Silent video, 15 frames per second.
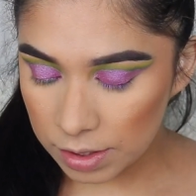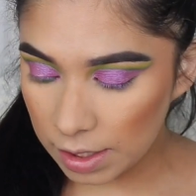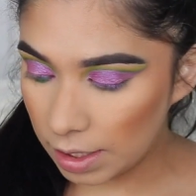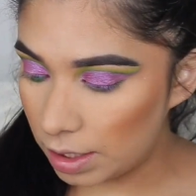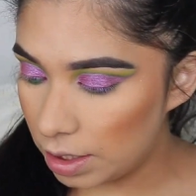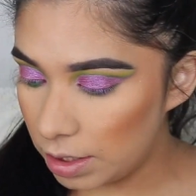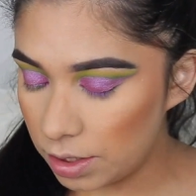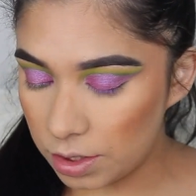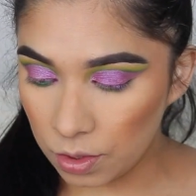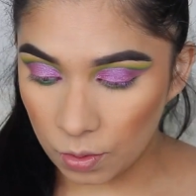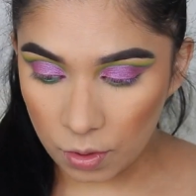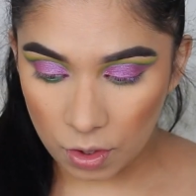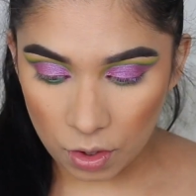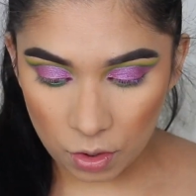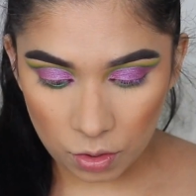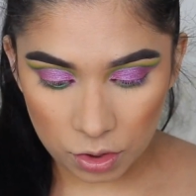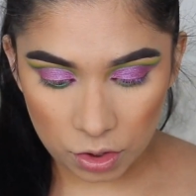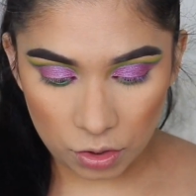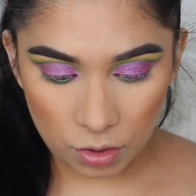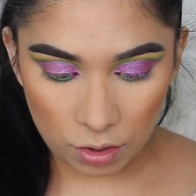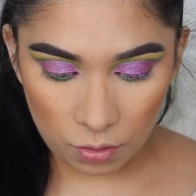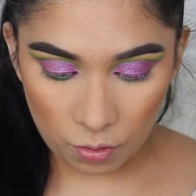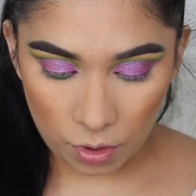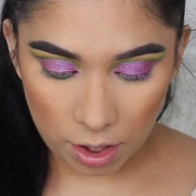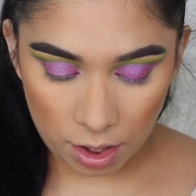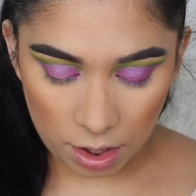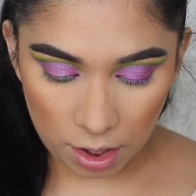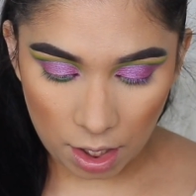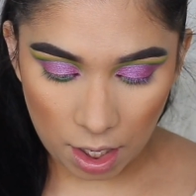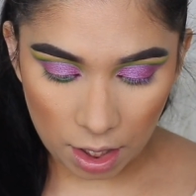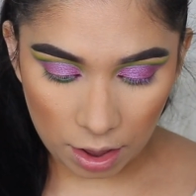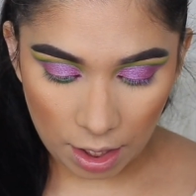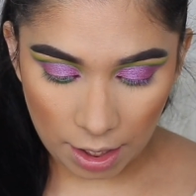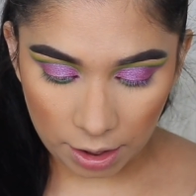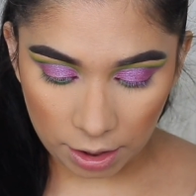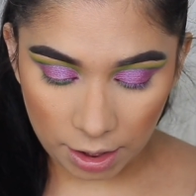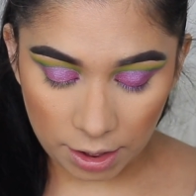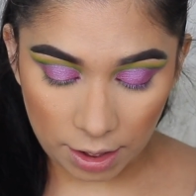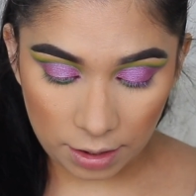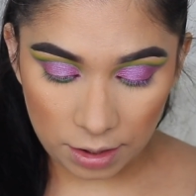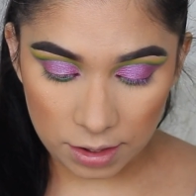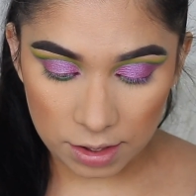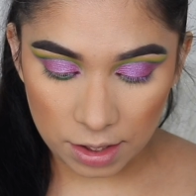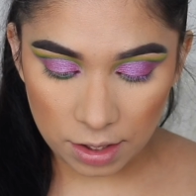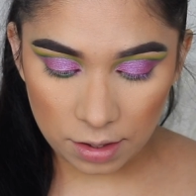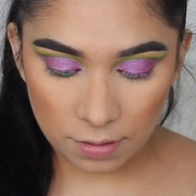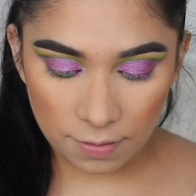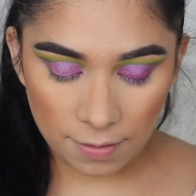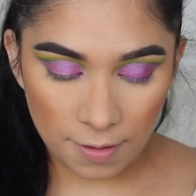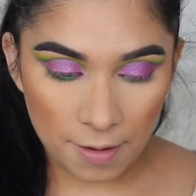like a duo 2-in-1 liner and adhesive.